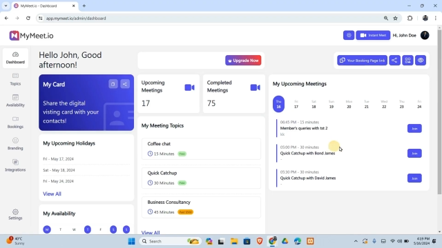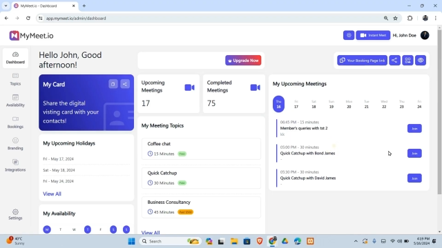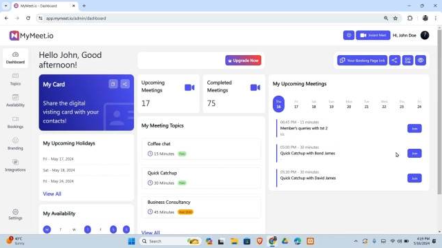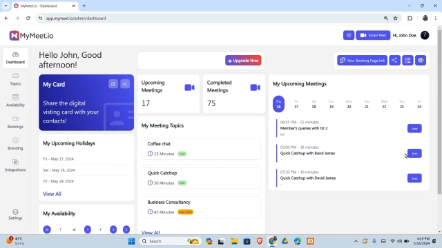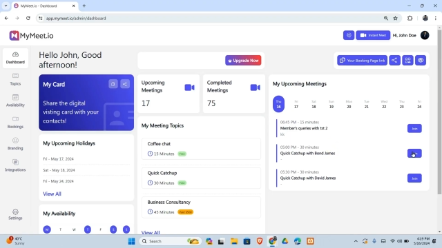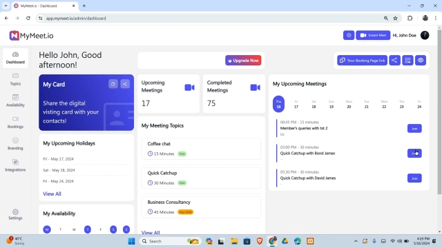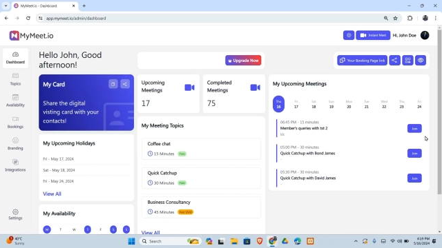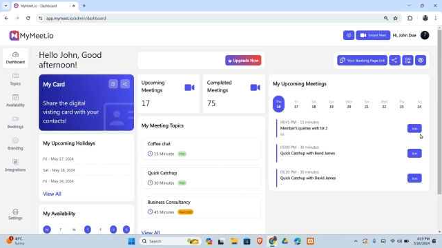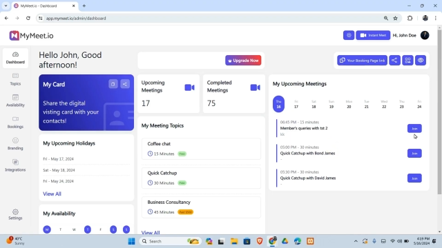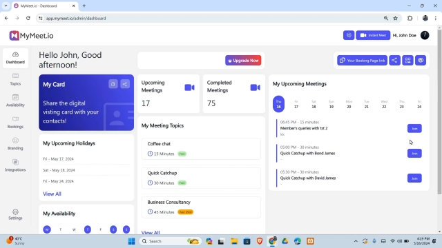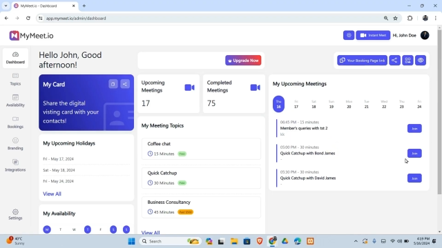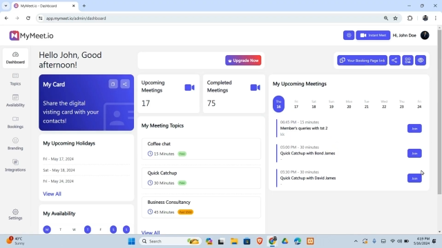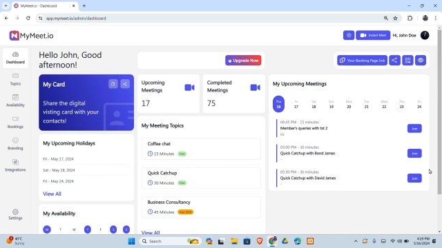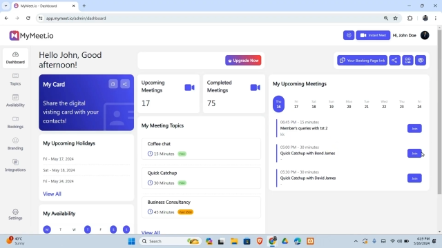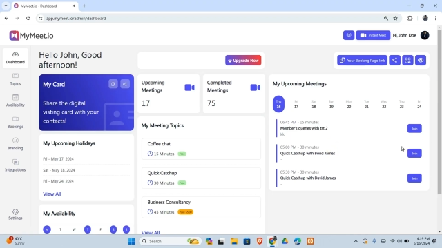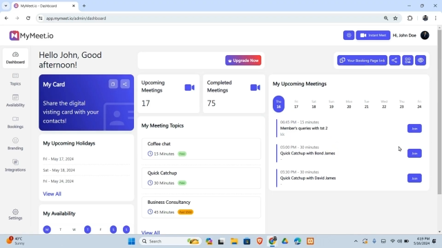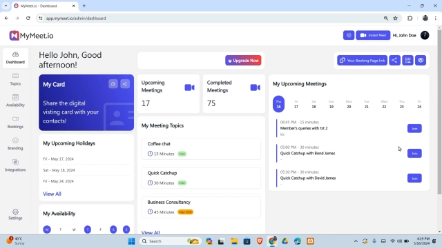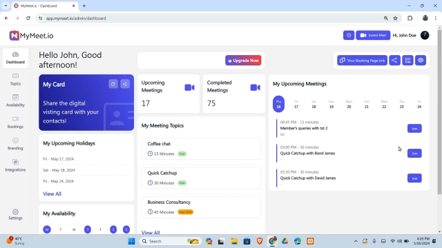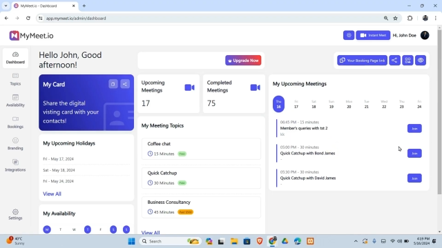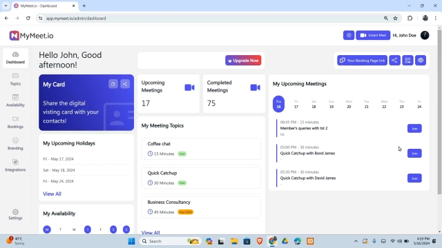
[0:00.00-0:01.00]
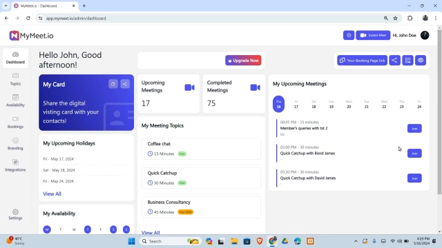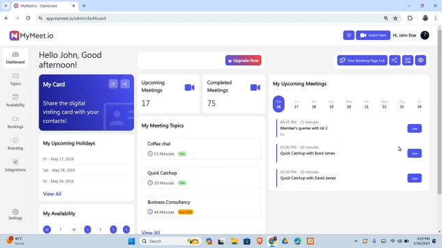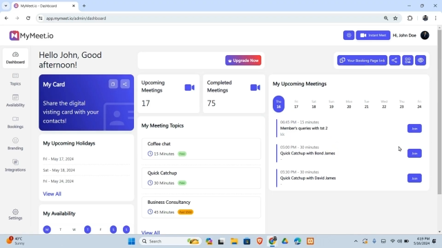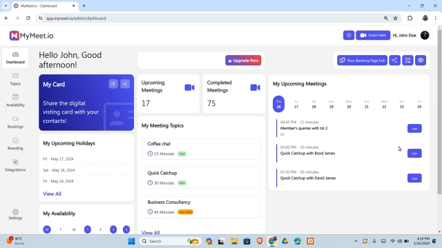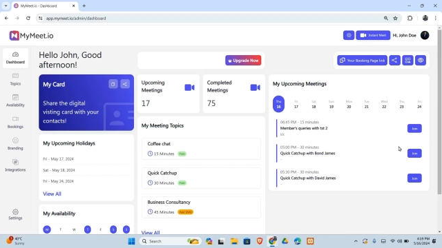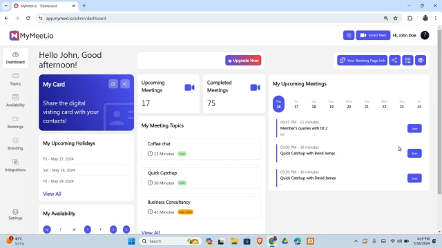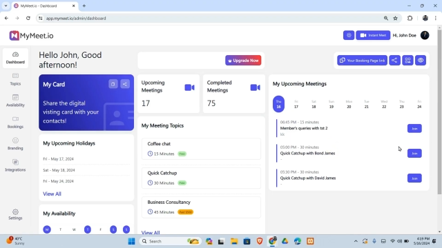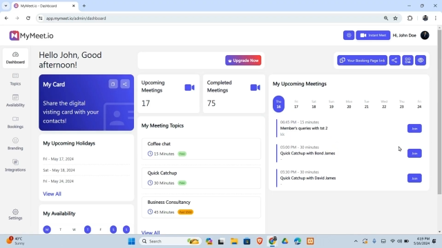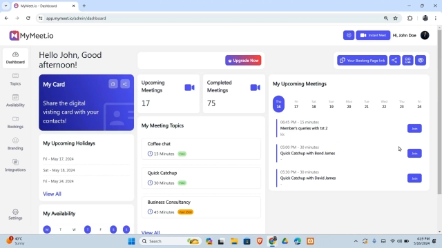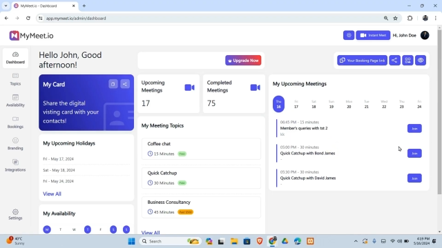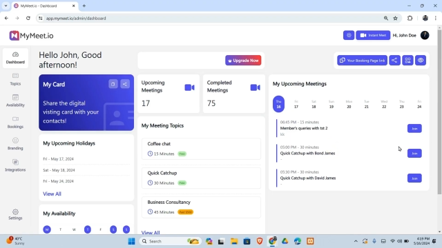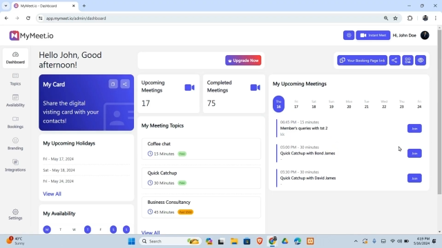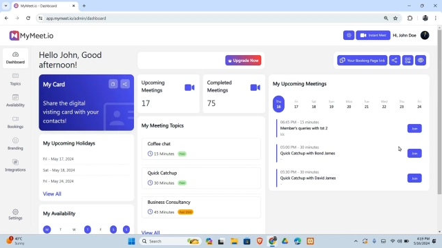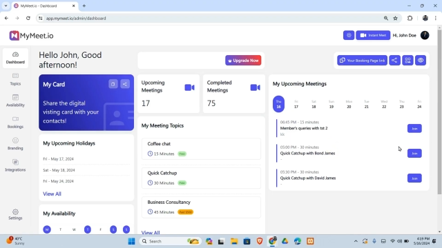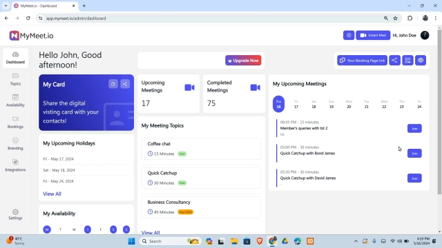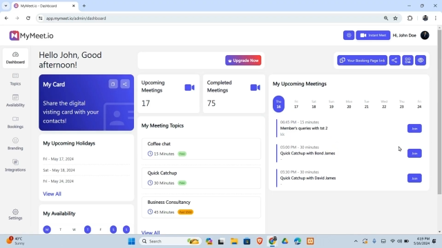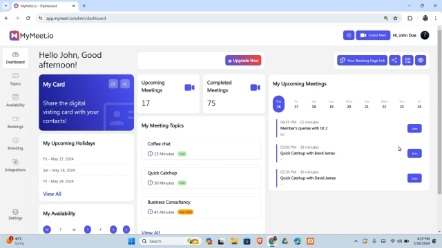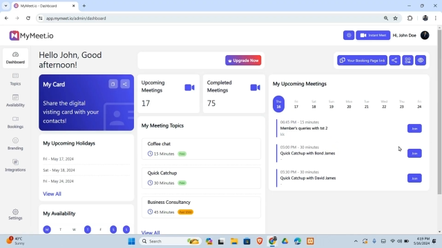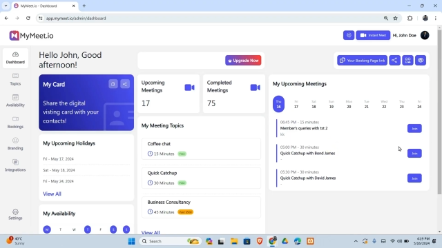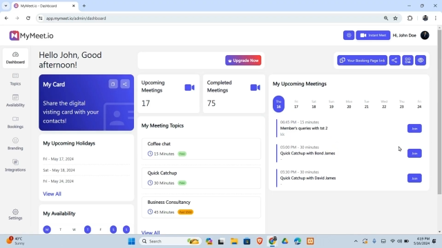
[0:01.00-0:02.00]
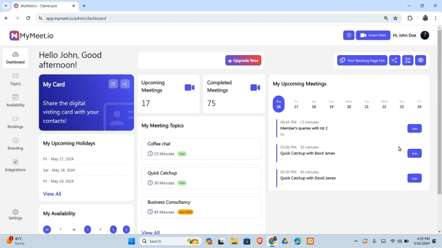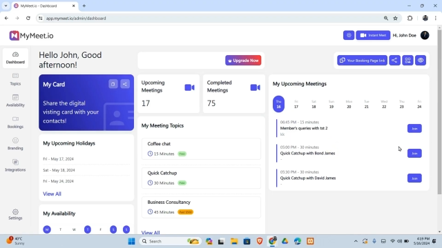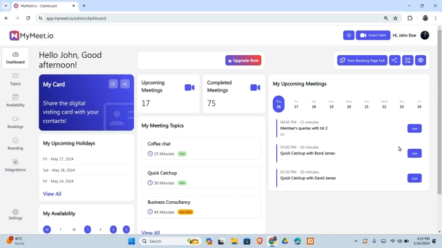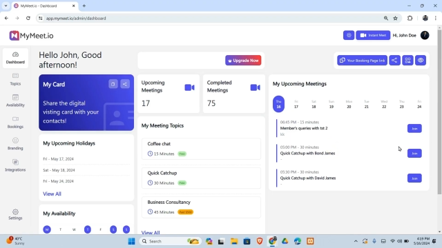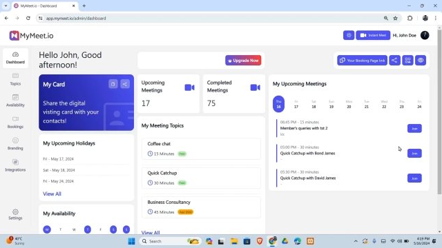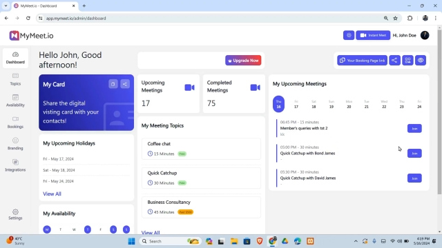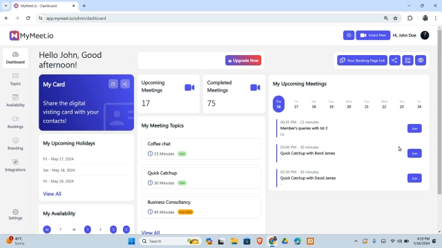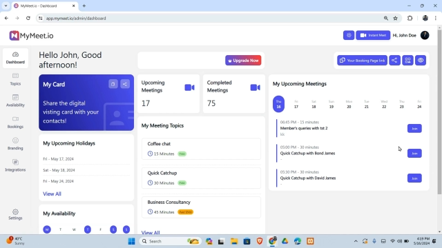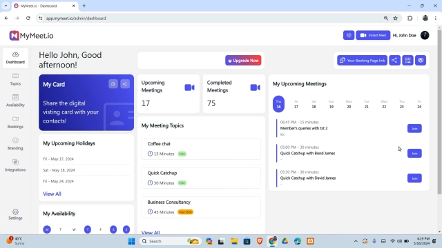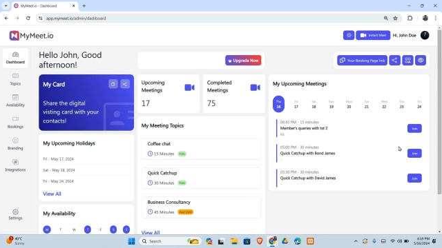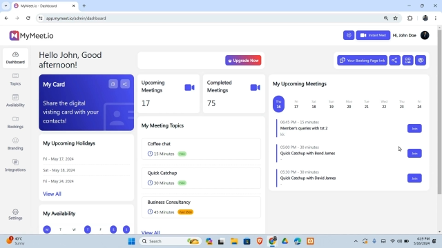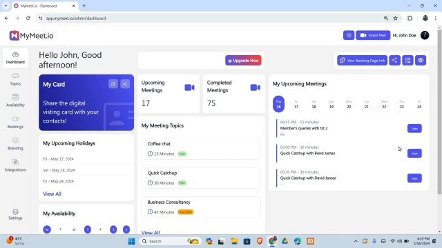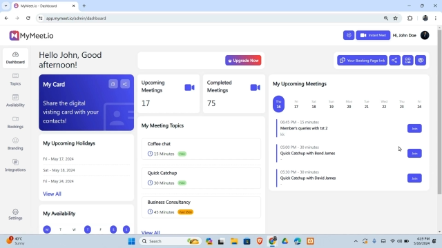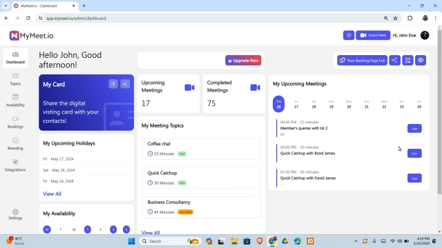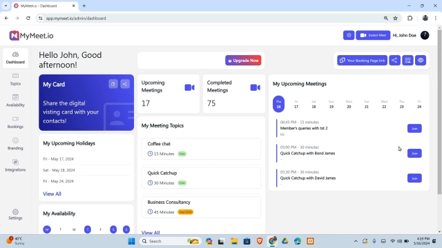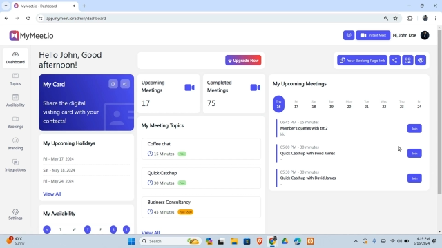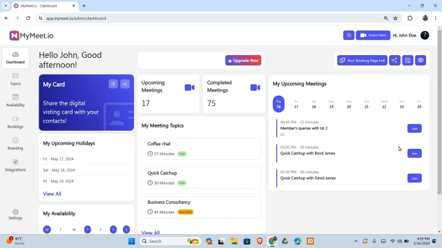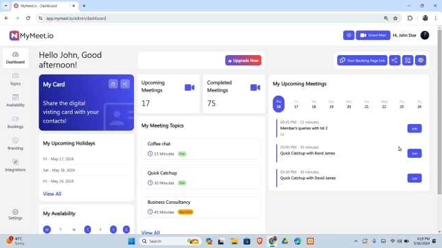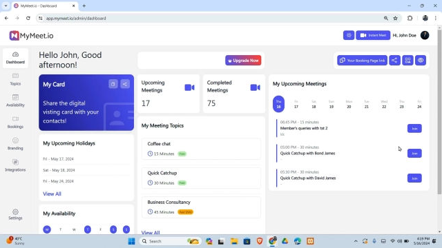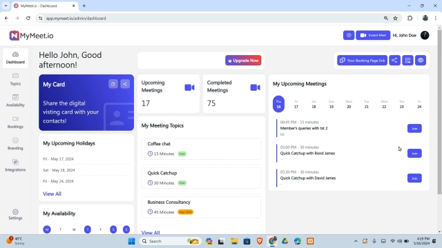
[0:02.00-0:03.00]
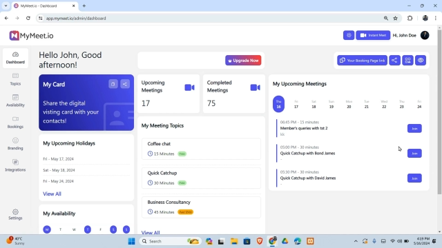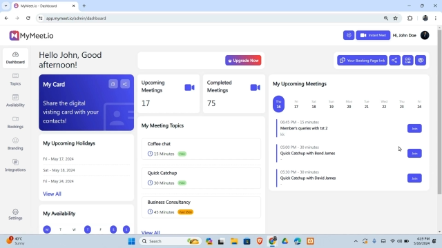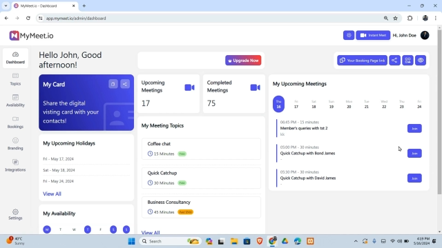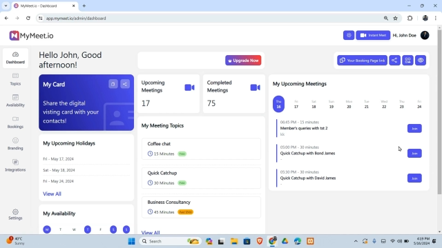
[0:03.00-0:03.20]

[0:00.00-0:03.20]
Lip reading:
No face is visible, so there are no lips to read.